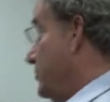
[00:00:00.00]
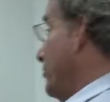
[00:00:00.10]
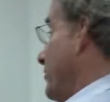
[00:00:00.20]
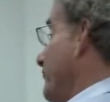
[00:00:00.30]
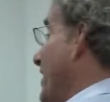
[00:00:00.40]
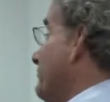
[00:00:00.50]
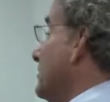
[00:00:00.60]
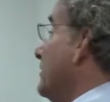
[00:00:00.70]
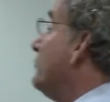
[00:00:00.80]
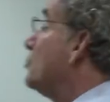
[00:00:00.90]
You don't even have to
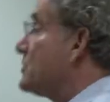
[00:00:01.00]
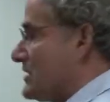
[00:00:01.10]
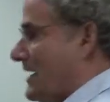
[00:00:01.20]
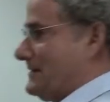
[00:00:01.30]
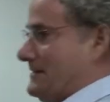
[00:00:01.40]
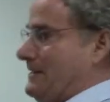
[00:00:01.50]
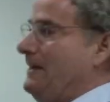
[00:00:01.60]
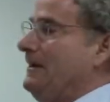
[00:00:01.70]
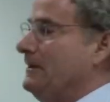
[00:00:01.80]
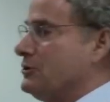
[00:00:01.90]
live in Wisconsin
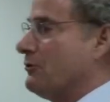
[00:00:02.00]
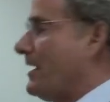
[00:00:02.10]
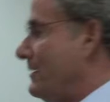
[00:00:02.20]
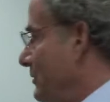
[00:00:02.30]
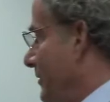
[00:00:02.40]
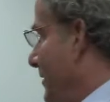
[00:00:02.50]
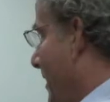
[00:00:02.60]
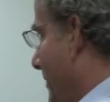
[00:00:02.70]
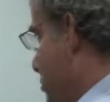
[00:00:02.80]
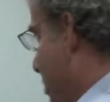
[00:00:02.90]
to write $1
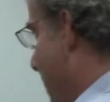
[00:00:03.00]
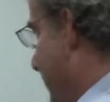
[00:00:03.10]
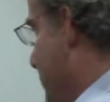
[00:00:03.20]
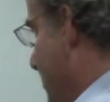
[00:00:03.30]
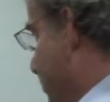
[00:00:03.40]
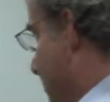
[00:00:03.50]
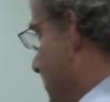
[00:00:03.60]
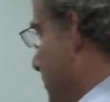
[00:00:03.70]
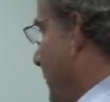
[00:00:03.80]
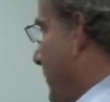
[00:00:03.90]
million check to a
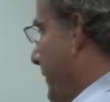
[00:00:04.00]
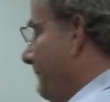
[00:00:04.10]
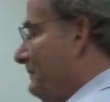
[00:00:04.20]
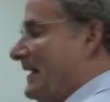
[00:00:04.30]
political party.